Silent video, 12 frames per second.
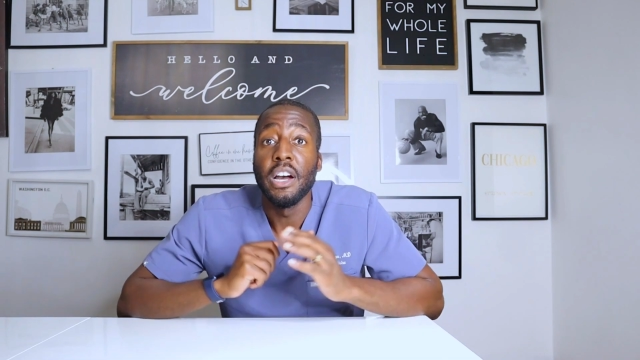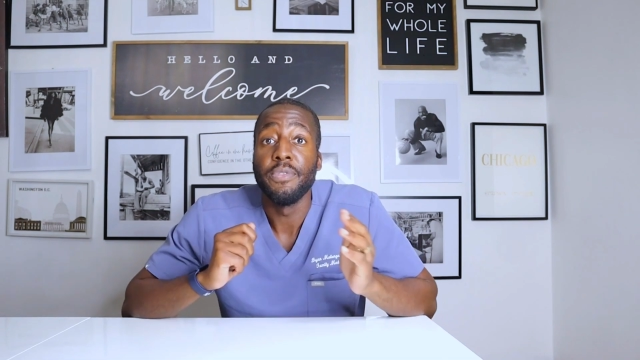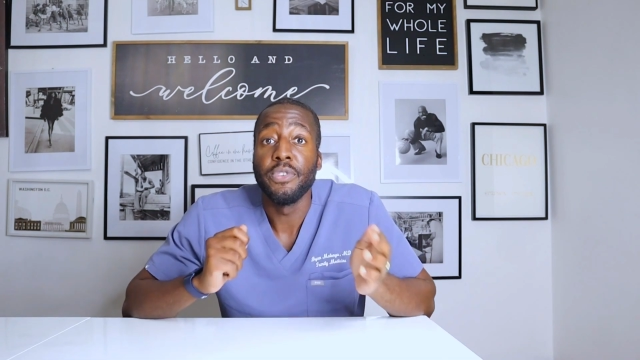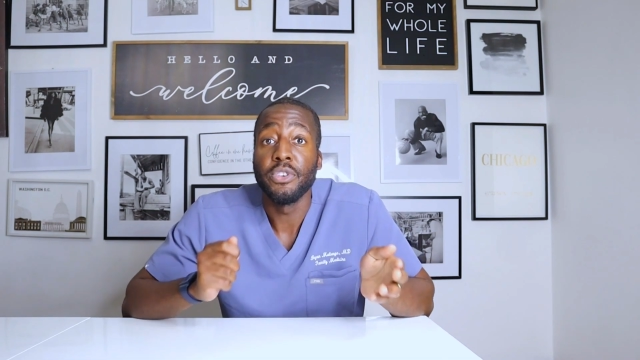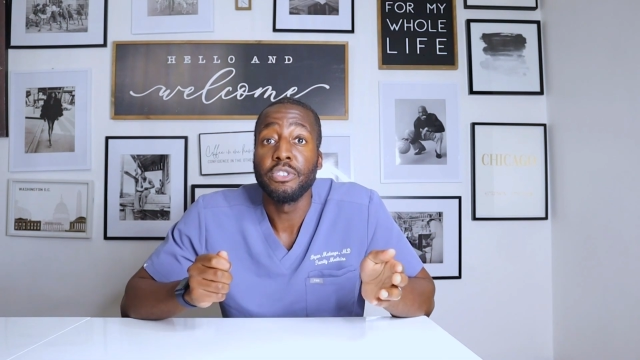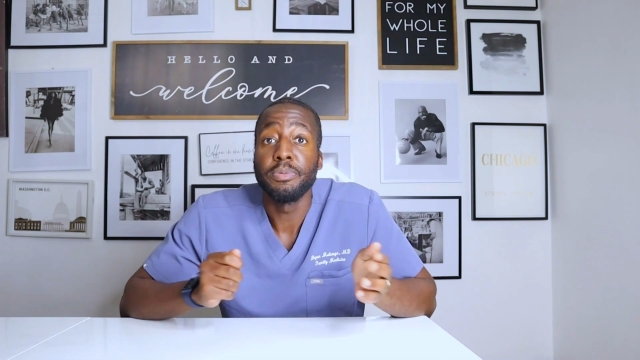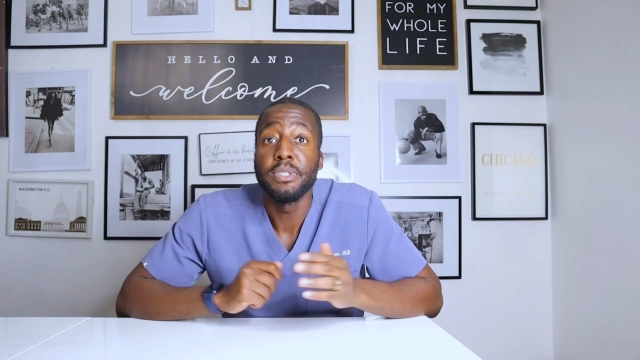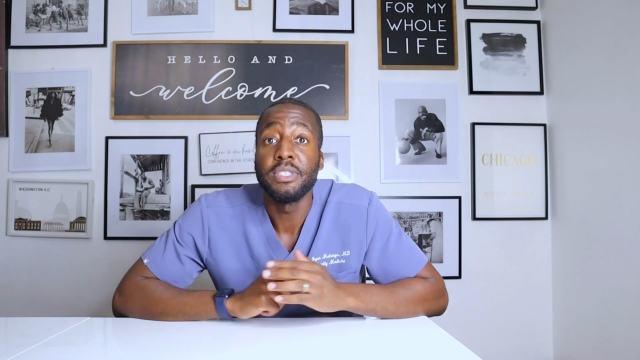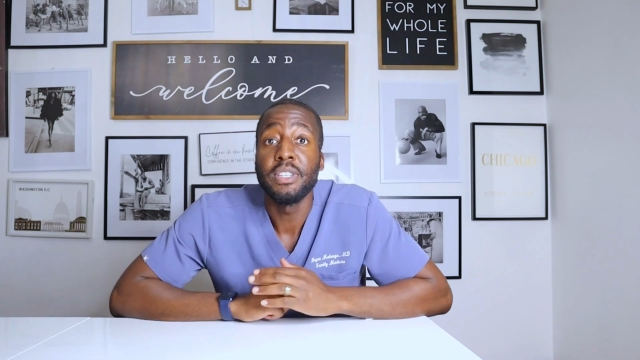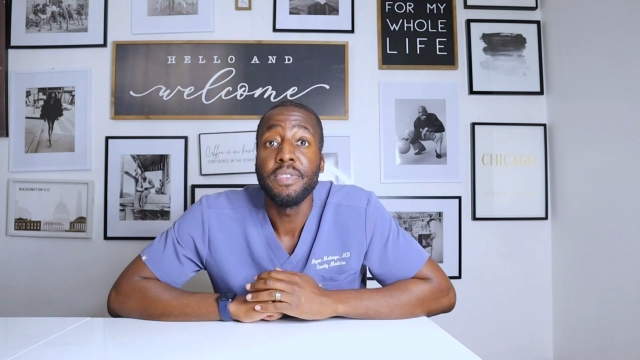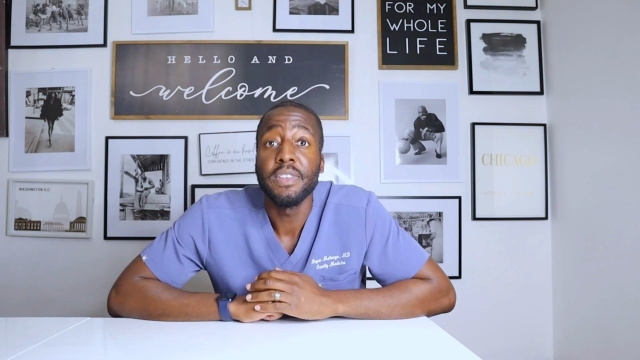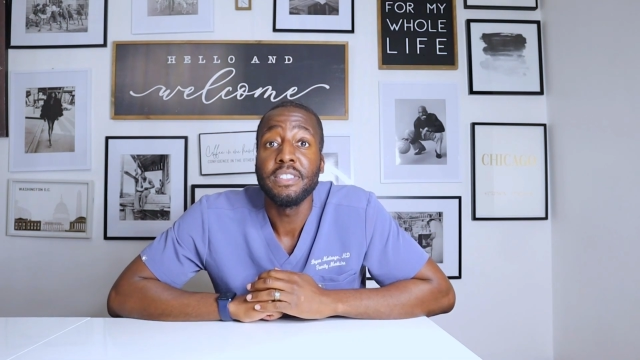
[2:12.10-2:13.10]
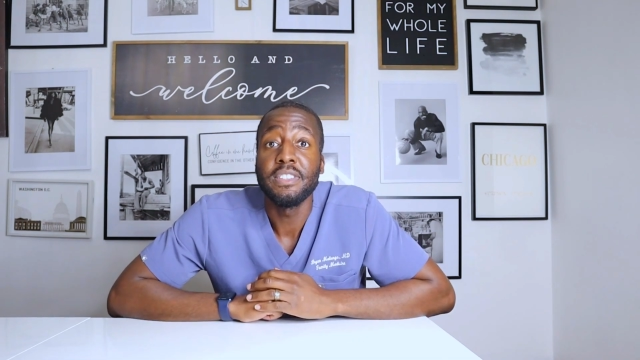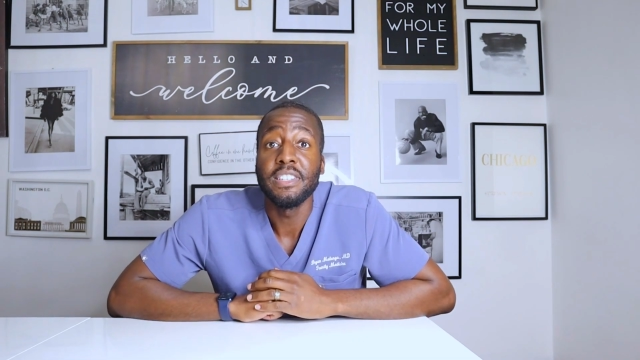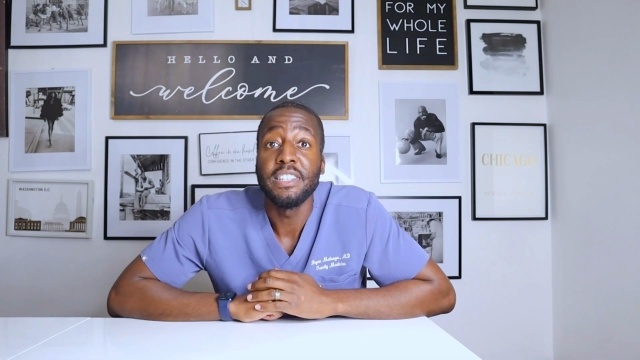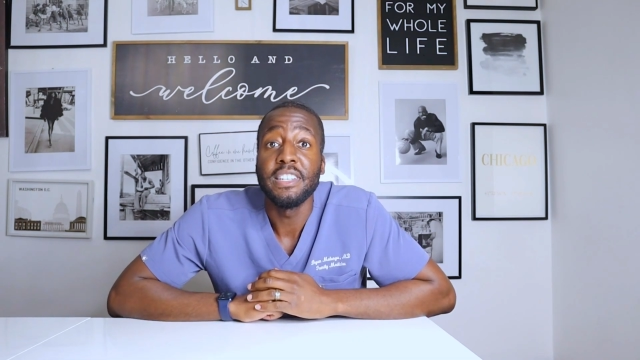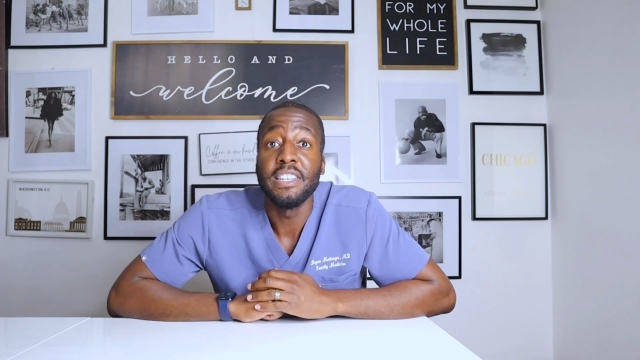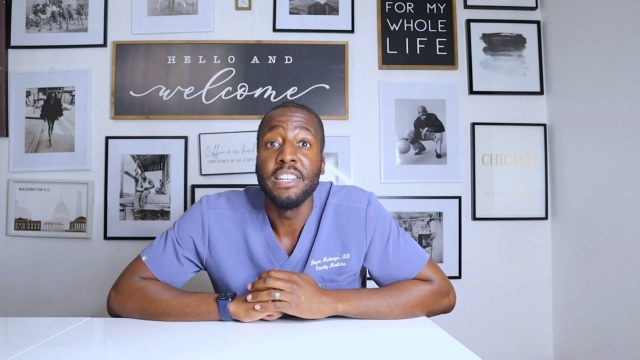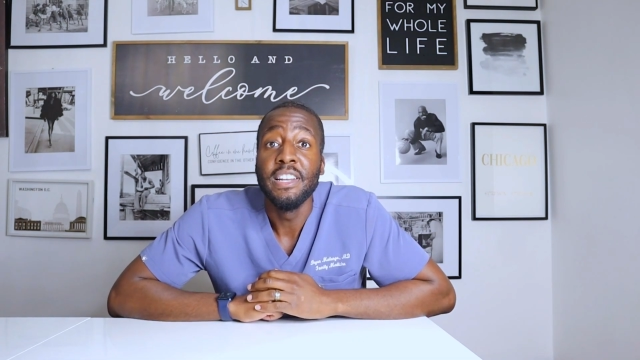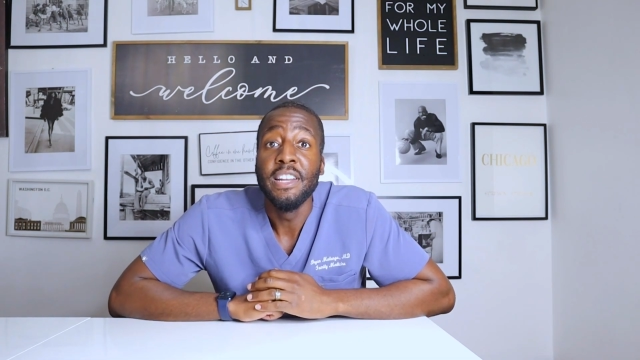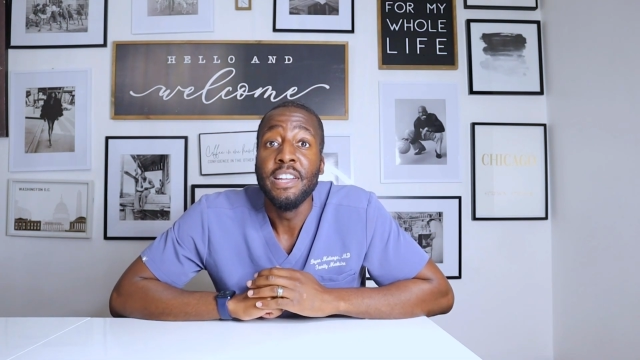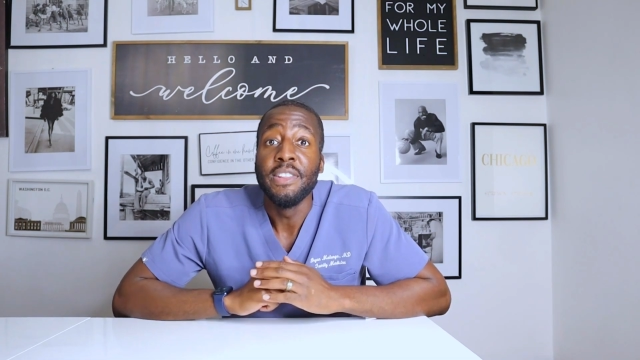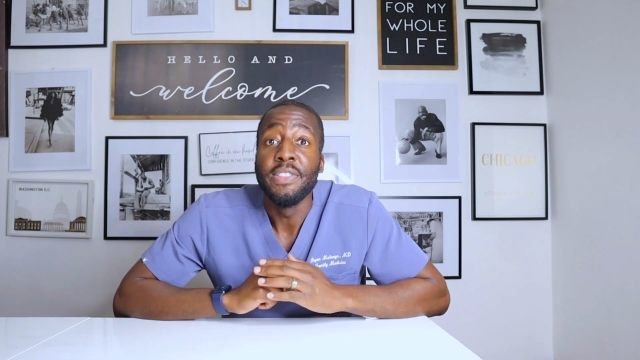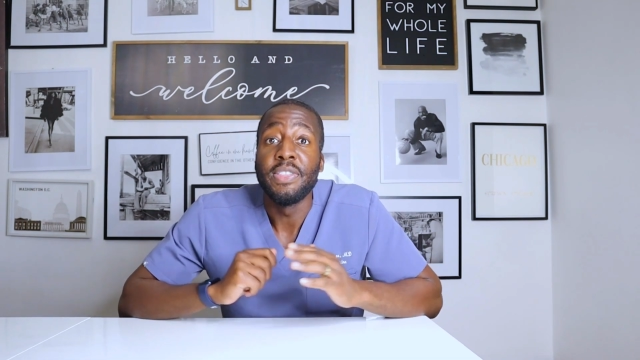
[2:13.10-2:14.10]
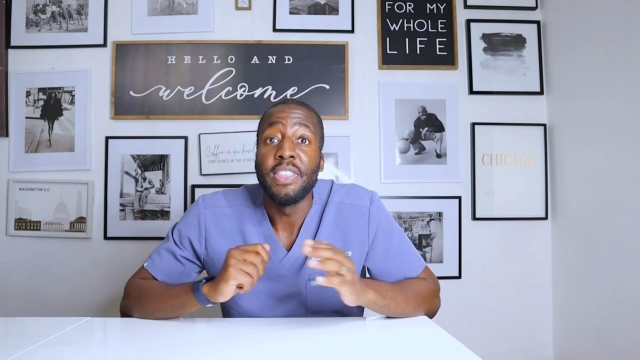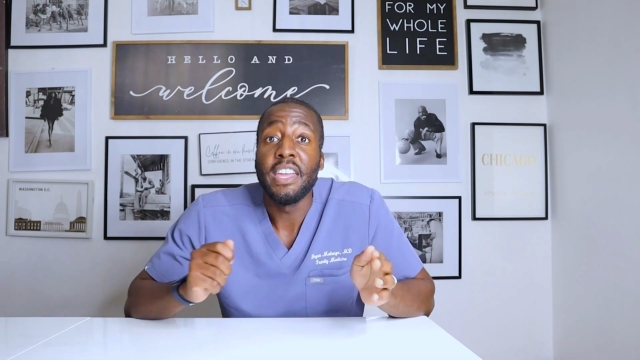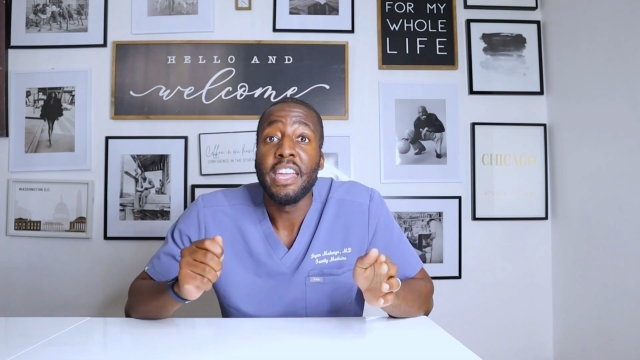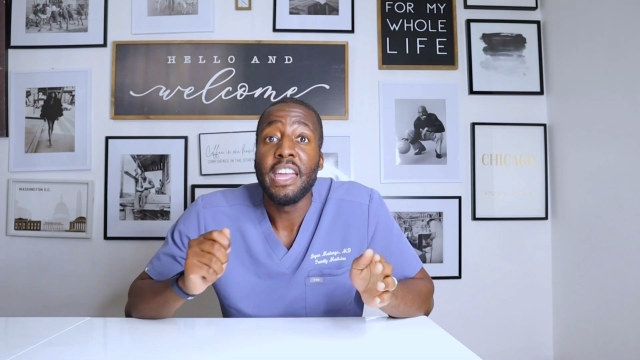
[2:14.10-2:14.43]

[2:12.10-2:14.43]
of your specific city. They